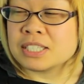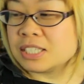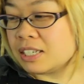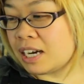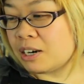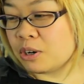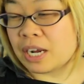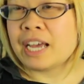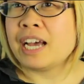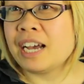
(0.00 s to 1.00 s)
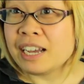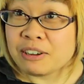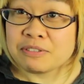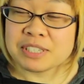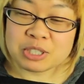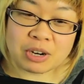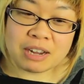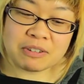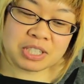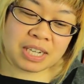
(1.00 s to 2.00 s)
See, I don't have a
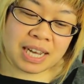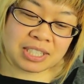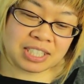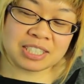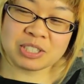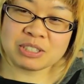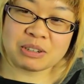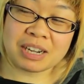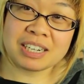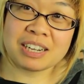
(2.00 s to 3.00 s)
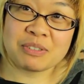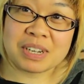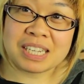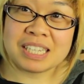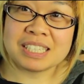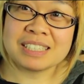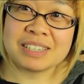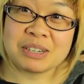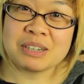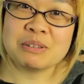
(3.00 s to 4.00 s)
driver's license, so I definitely
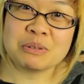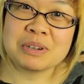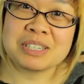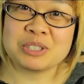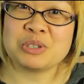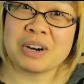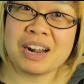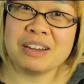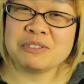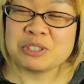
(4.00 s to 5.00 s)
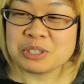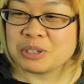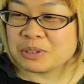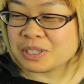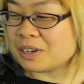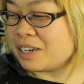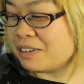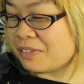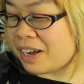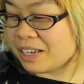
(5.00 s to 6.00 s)
wouldn't drive to Tucson.
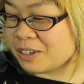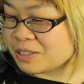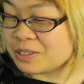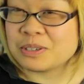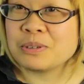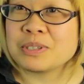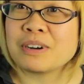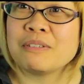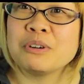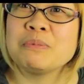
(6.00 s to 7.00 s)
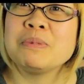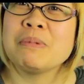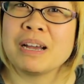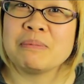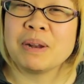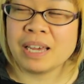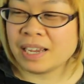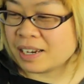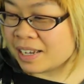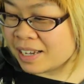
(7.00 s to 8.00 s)
If I go to Tucson, it would be by plane.